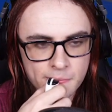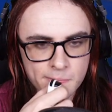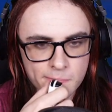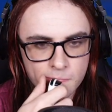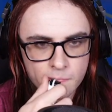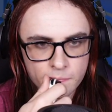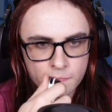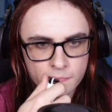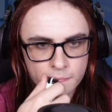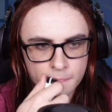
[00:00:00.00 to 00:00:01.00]

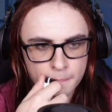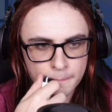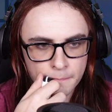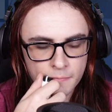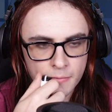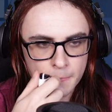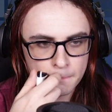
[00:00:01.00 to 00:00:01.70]
No one is speaking in this clip.